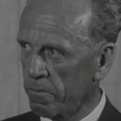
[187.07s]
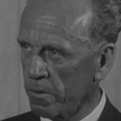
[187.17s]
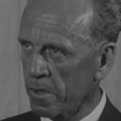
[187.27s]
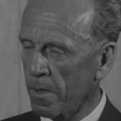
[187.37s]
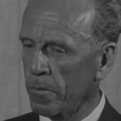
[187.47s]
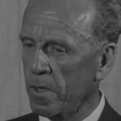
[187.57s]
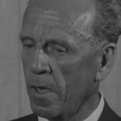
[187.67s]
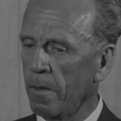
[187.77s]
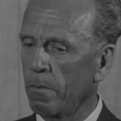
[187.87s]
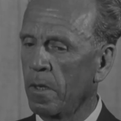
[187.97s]
For some
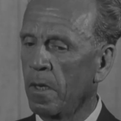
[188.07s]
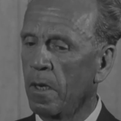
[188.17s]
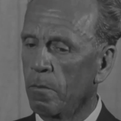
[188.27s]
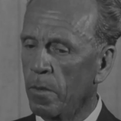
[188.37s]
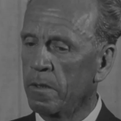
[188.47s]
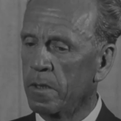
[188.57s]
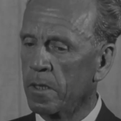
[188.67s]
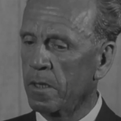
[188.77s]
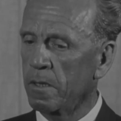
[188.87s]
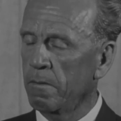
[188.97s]
time, both
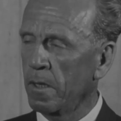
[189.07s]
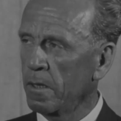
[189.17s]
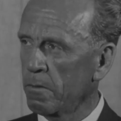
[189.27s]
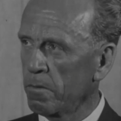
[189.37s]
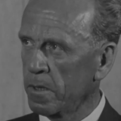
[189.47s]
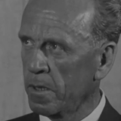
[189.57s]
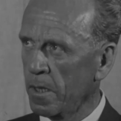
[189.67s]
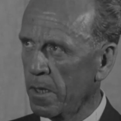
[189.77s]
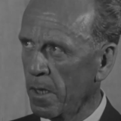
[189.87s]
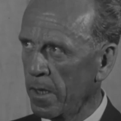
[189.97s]
sets of notes will
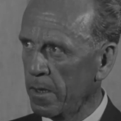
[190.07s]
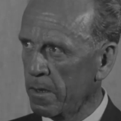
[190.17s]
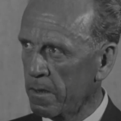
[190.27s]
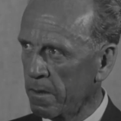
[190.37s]
circulate